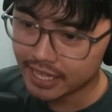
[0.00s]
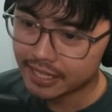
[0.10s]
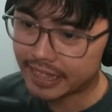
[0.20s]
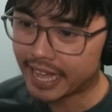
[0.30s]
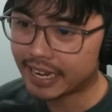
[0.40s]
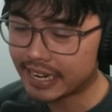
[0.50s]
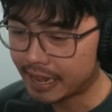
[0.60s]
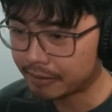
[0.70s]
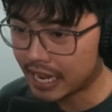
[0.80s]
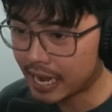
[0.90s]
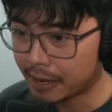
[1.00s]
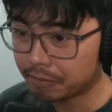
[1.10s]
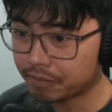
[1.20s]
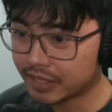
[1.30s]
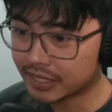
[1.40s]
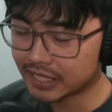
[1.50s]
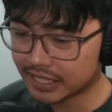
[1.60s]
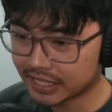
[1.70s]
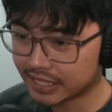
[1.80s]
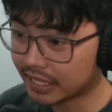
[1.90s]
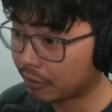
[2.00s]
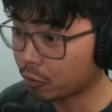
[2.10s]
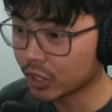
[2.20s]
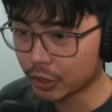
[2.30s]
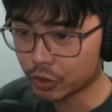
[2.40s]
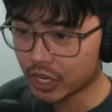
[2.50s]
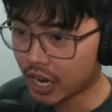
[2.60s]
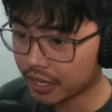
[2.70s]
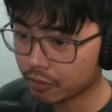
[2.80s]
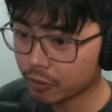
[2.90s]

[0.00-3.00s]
Then yeah, this is a really good card,